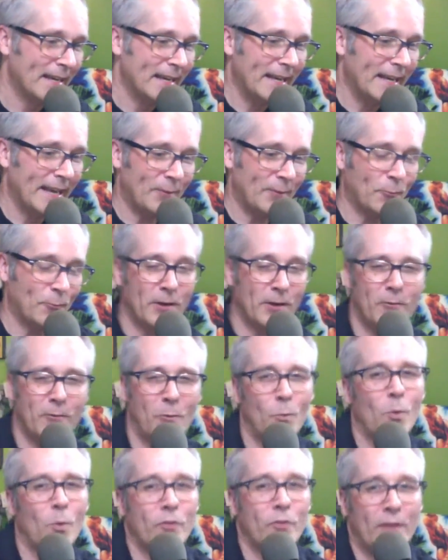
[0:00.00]
And one of
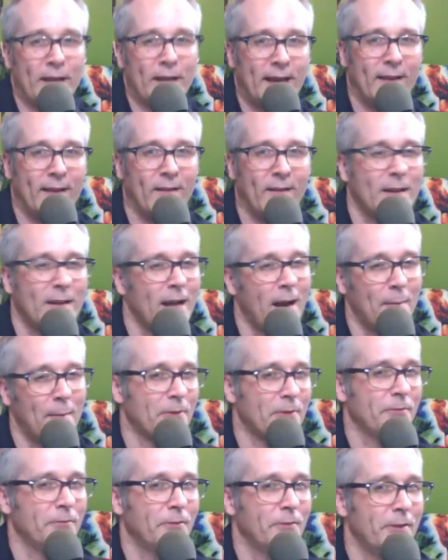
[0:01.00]
them was like
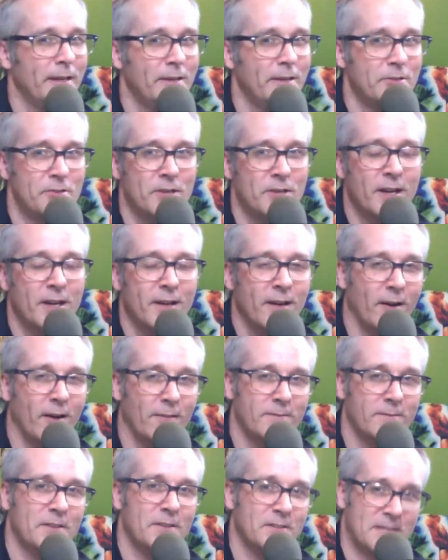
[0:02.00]
helicopter footage
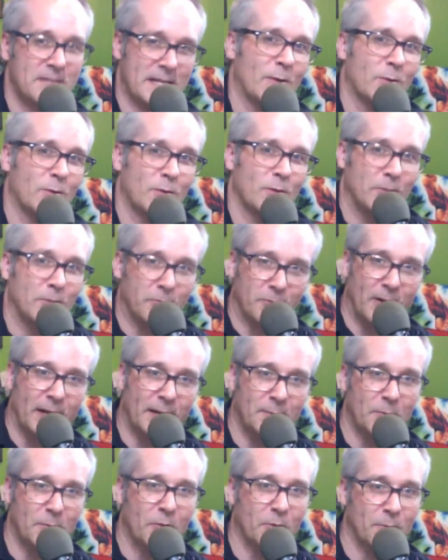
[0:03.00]
of this town called
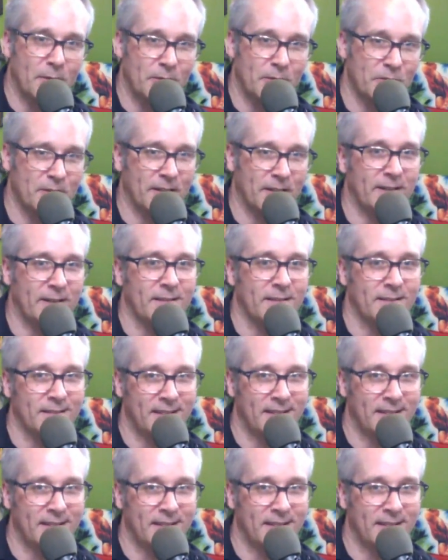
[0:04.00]
Frankenmuth, Michigan.